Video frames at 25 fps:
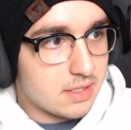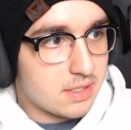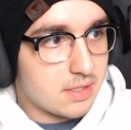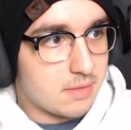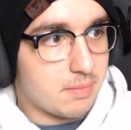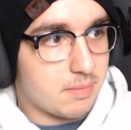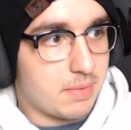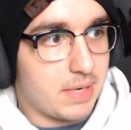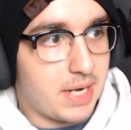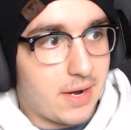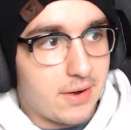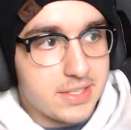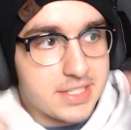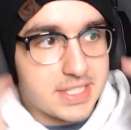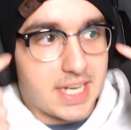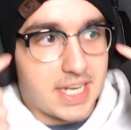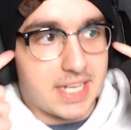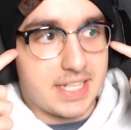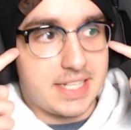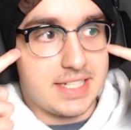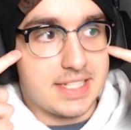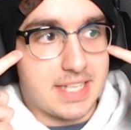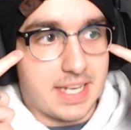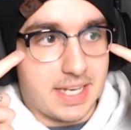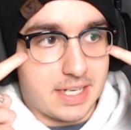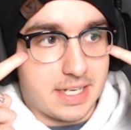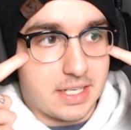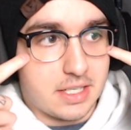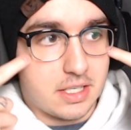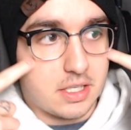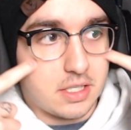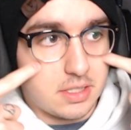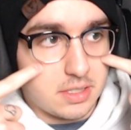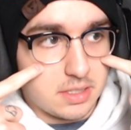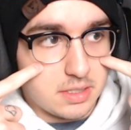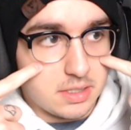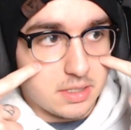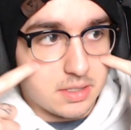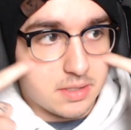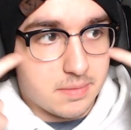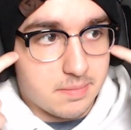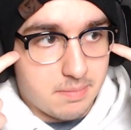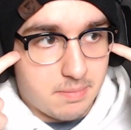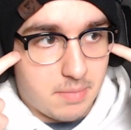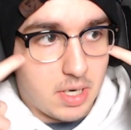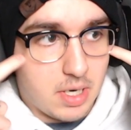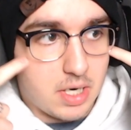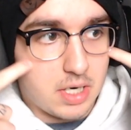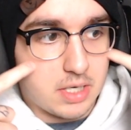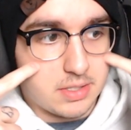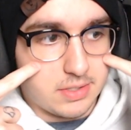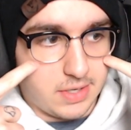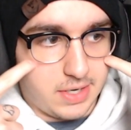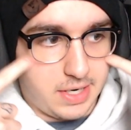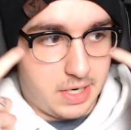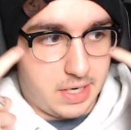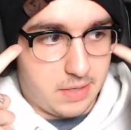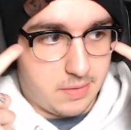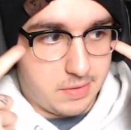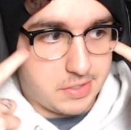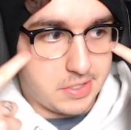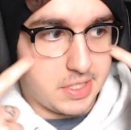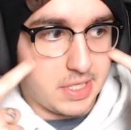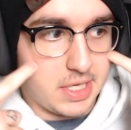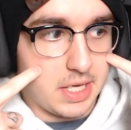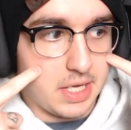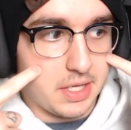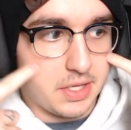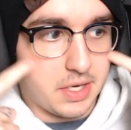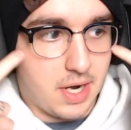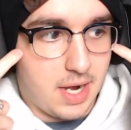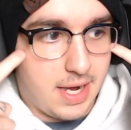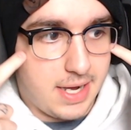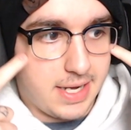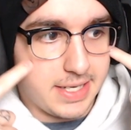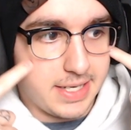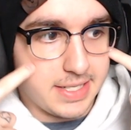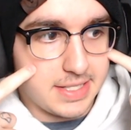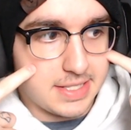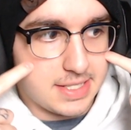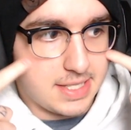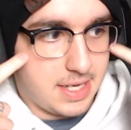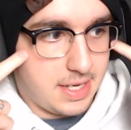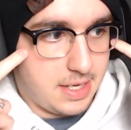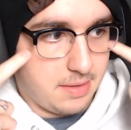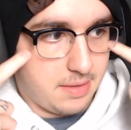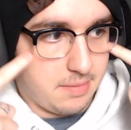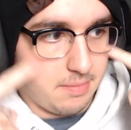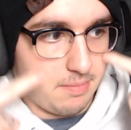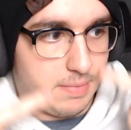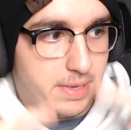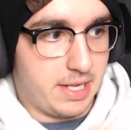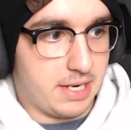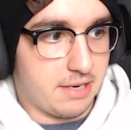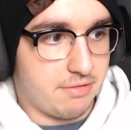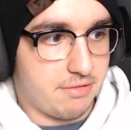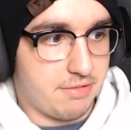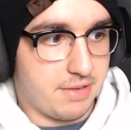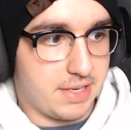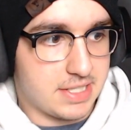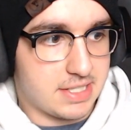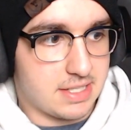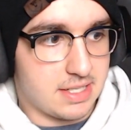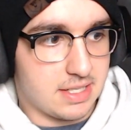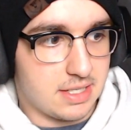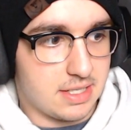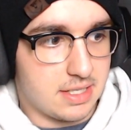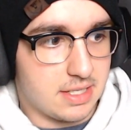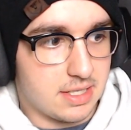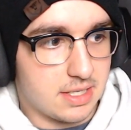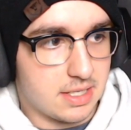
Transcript: But now he's got these like marks right here, which are the other eyes that manifested.